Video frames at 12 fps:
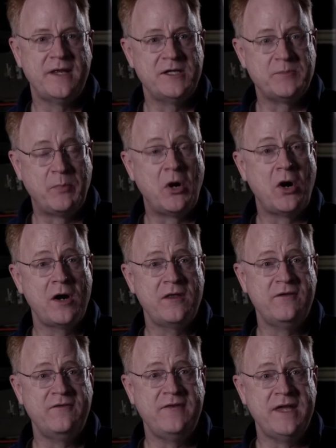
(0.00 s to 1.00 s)
that is
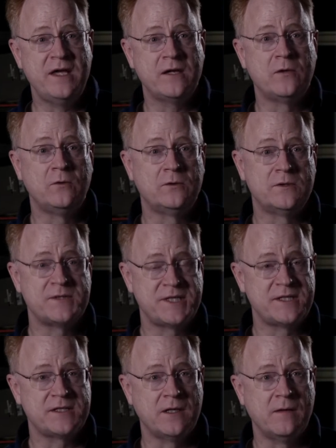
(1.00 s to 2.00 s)
part of the vehicle or
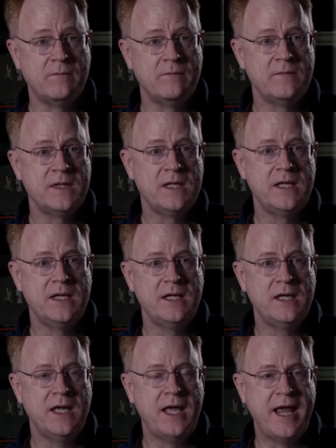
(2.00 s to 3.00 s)
system
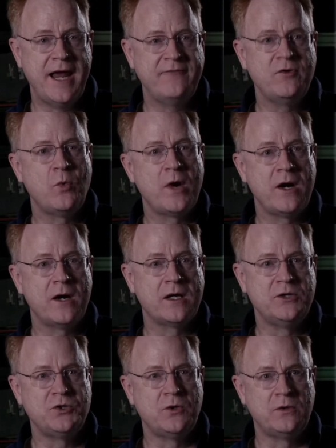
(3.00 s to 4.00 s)
everywhere a
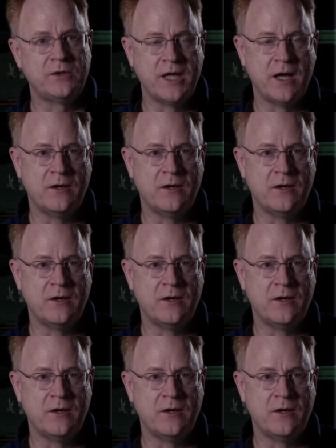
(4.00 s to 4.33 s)
controller